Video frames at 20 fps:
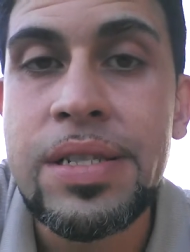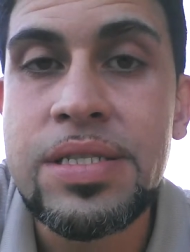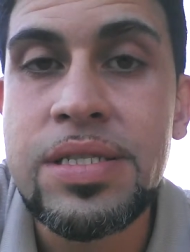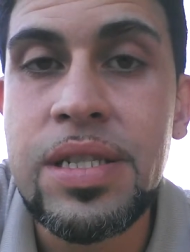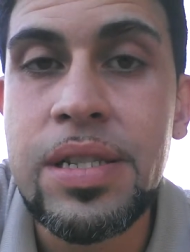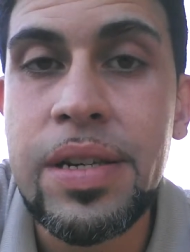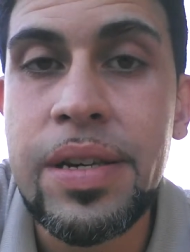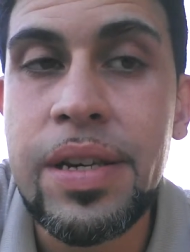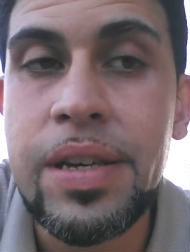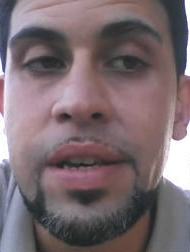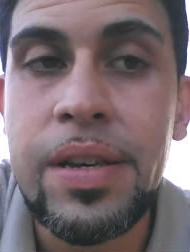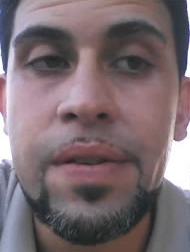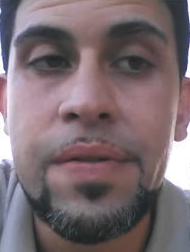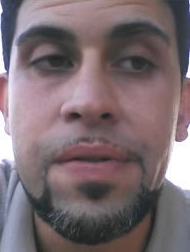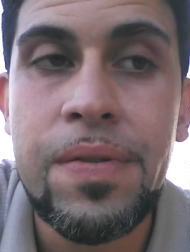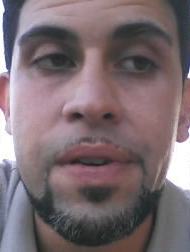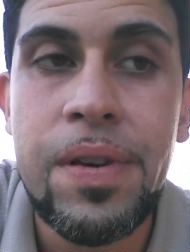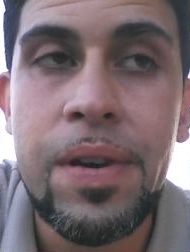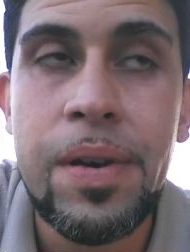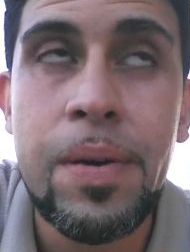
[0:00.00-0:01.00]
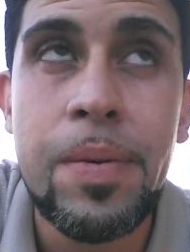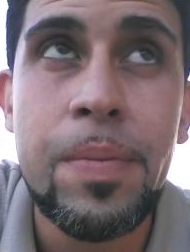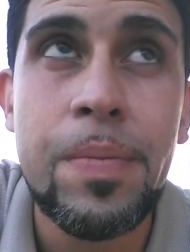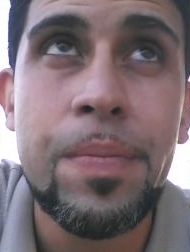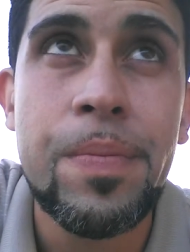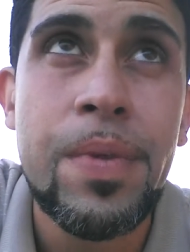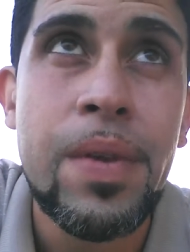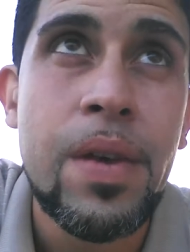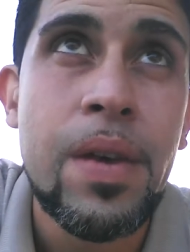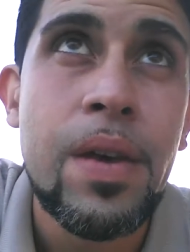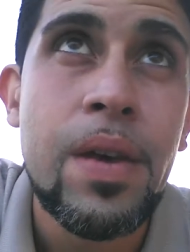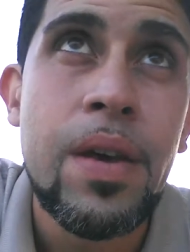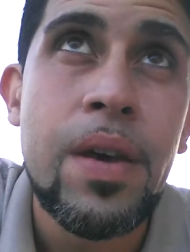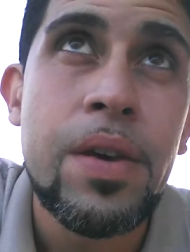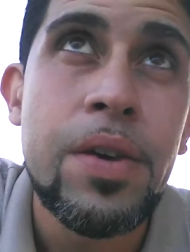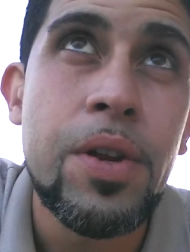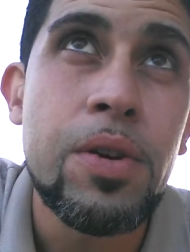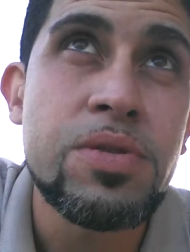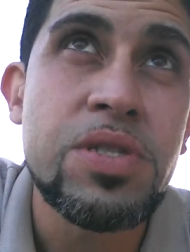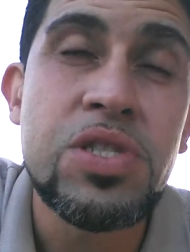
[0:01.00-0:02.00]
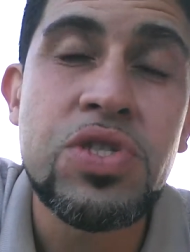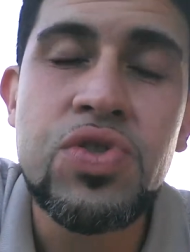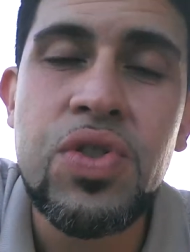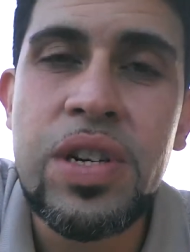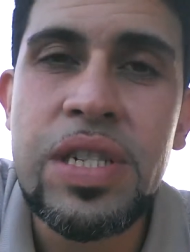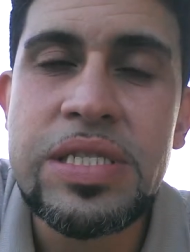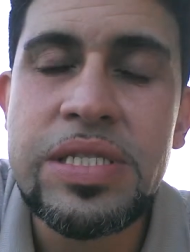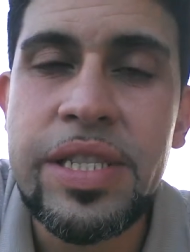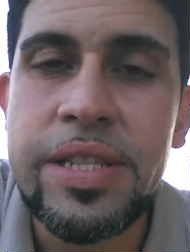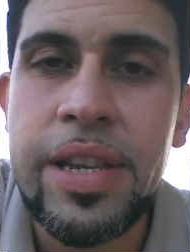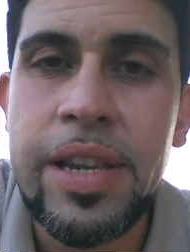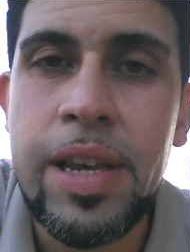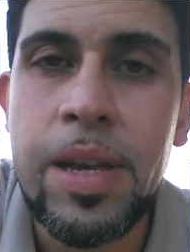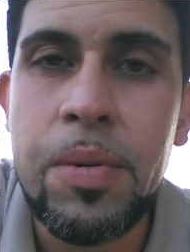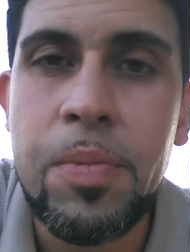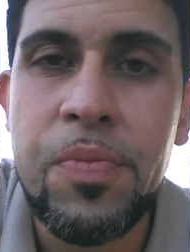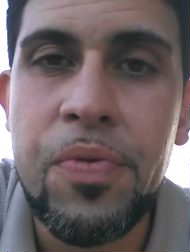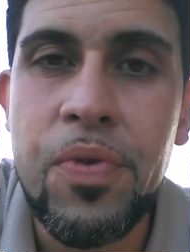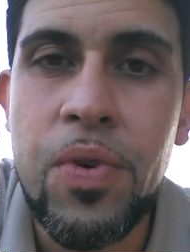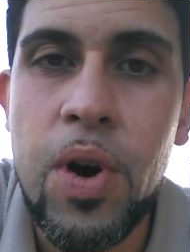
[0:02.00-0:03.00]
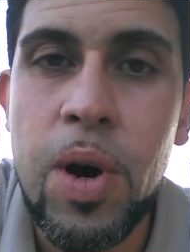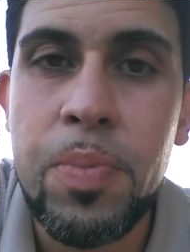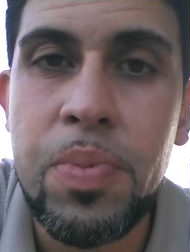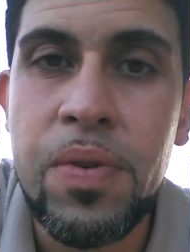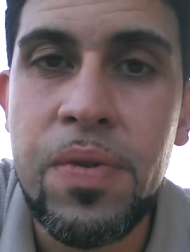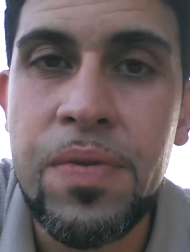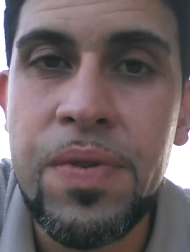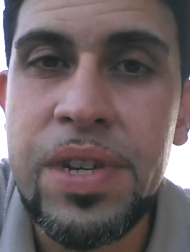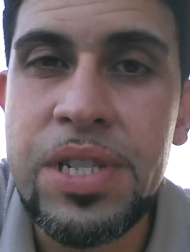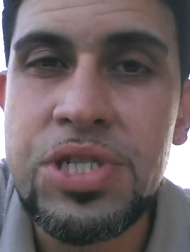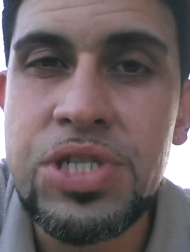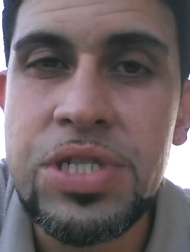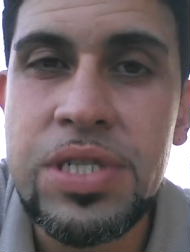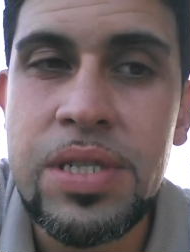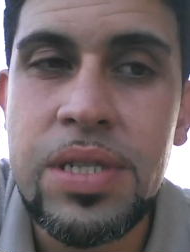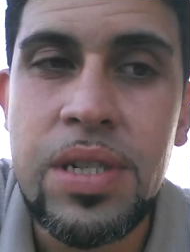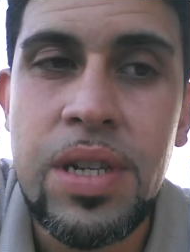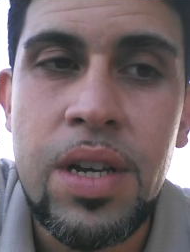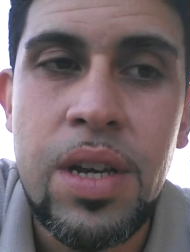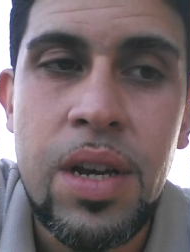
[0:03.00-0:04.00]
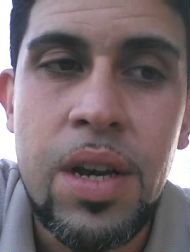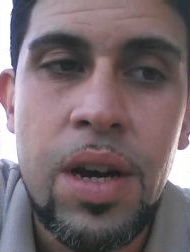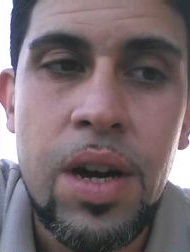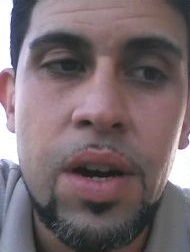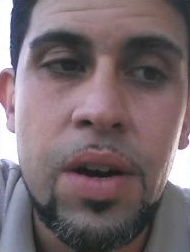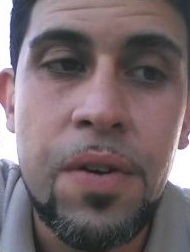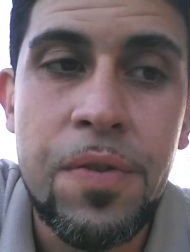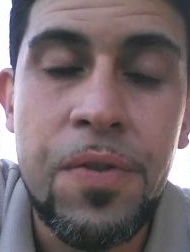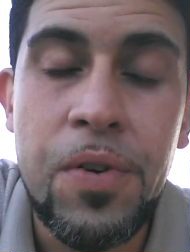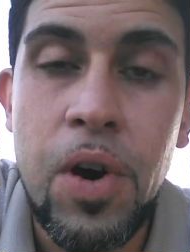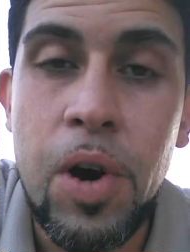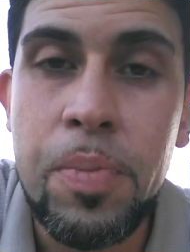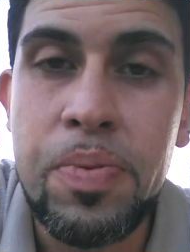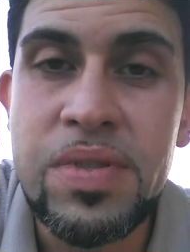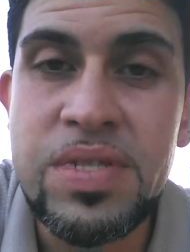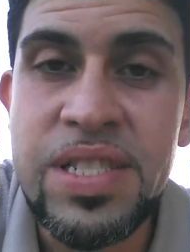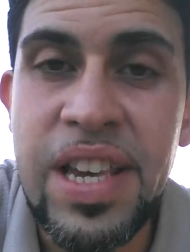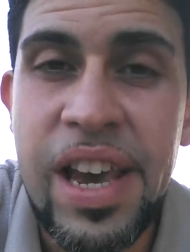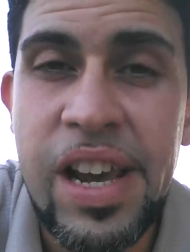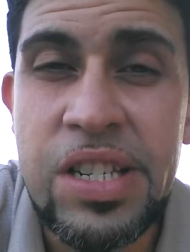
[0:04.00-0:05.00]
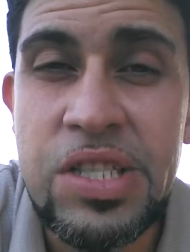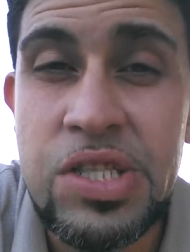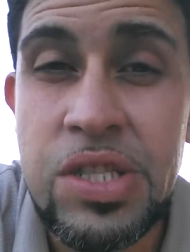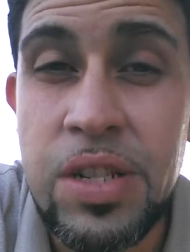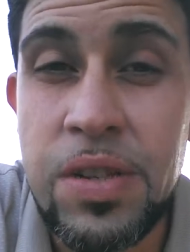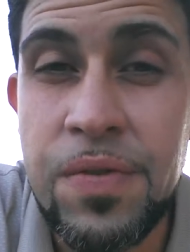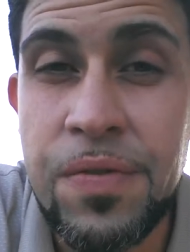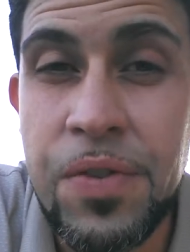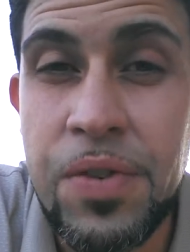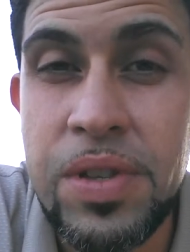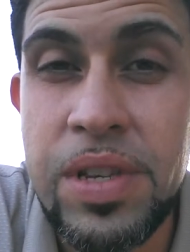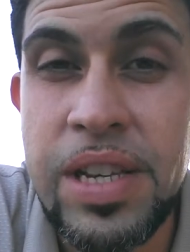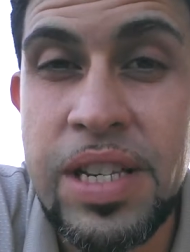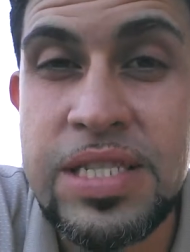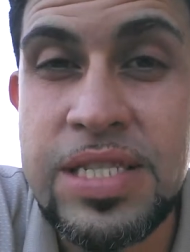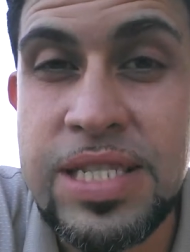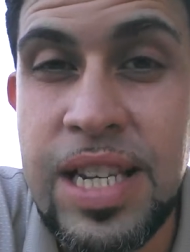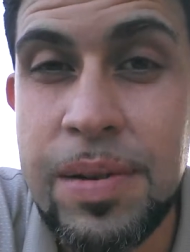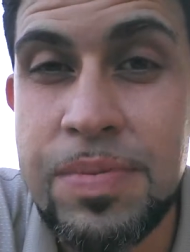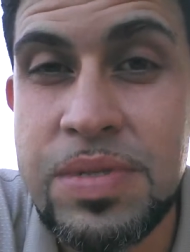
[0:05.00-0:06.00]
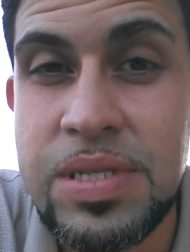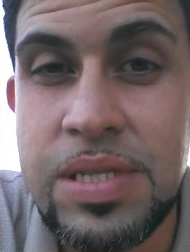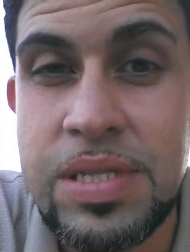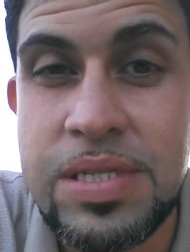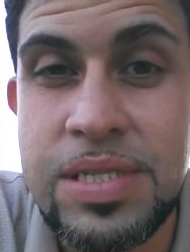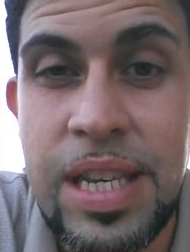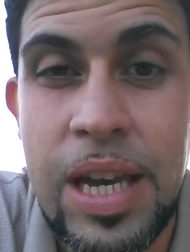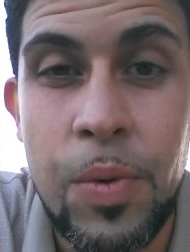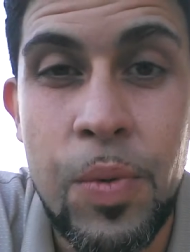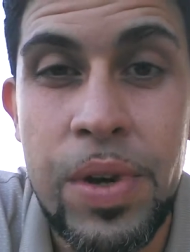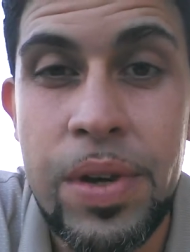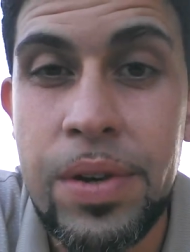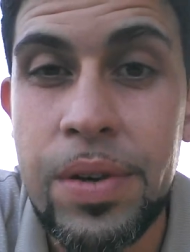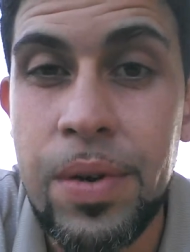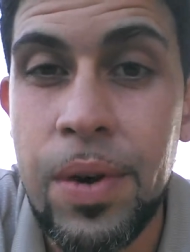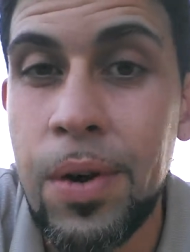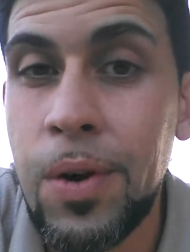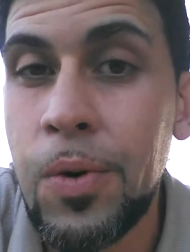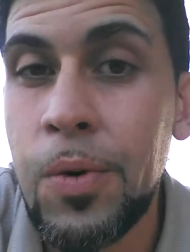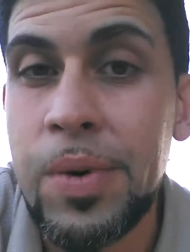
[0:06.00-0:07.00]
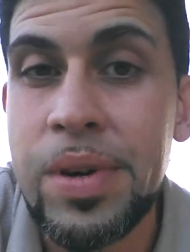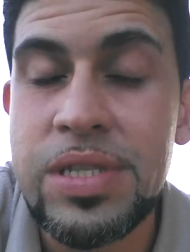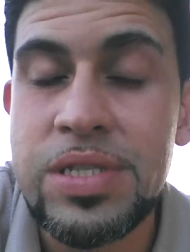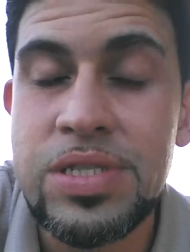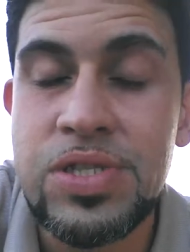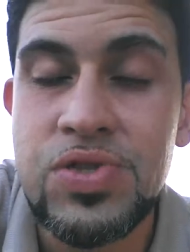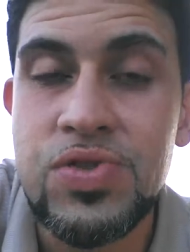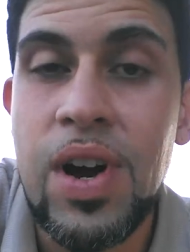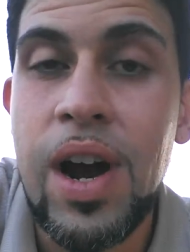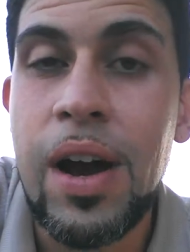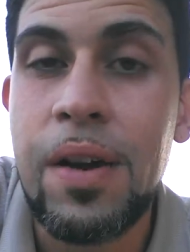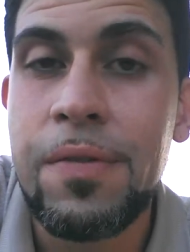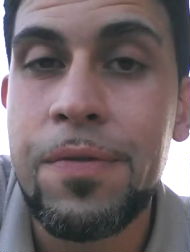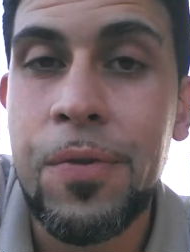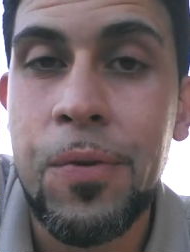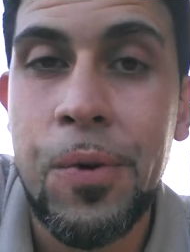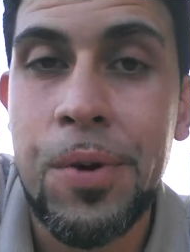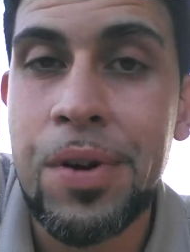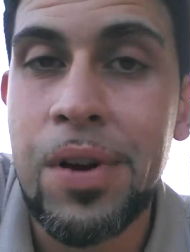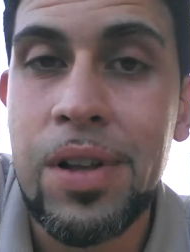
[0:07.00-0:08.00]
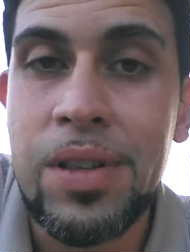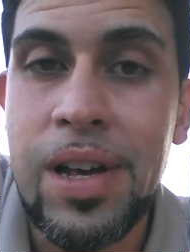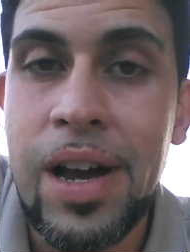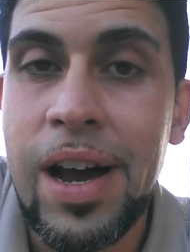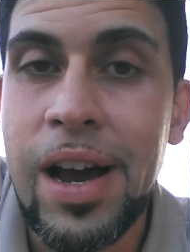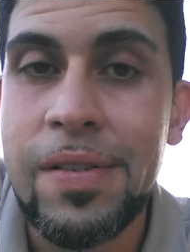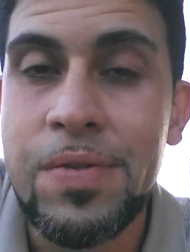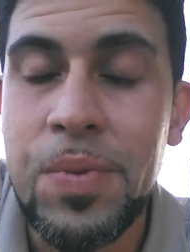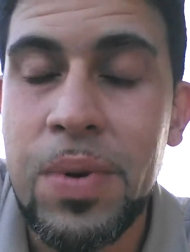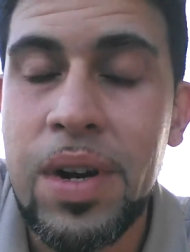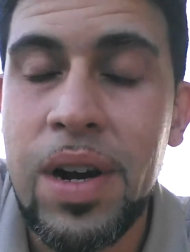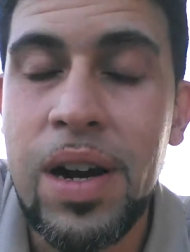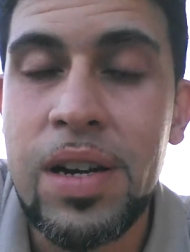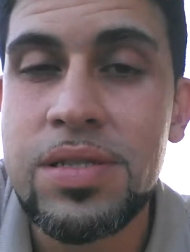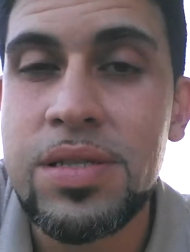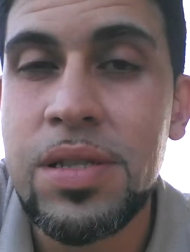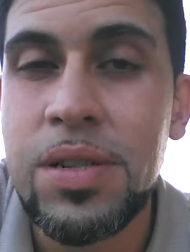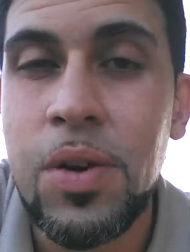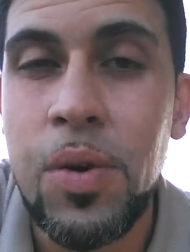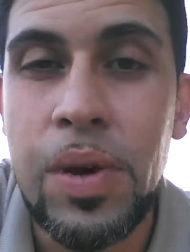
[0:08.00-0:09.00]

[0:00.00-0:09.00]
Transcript: to give Him you know, to trust in Him for our provision, uh, for our protection, and for the acceptance that we always strive for in our lives. We're constantly